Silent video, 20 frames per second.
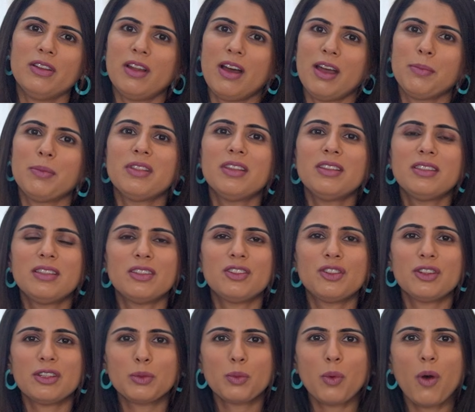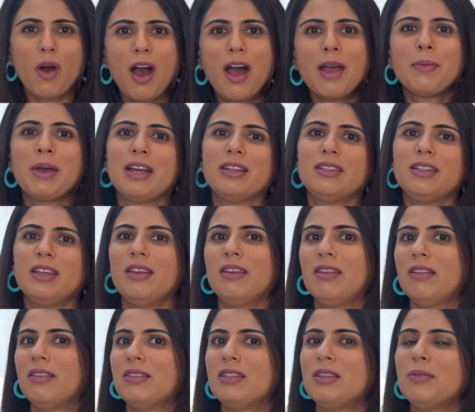like, but this is just what I'm adding
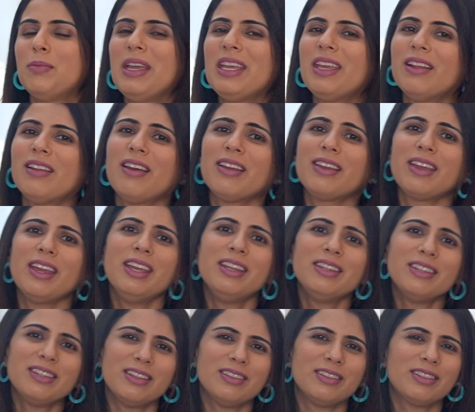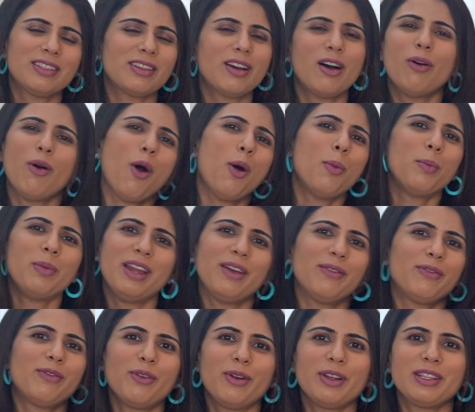to make it like an Indian style
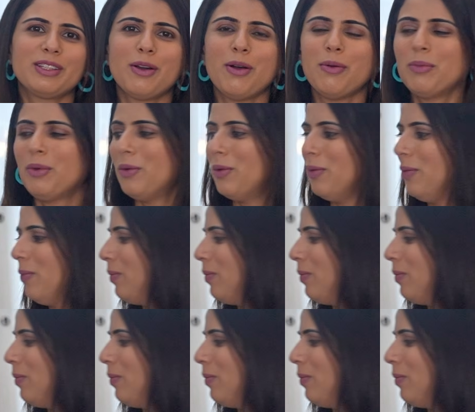omelette, for example.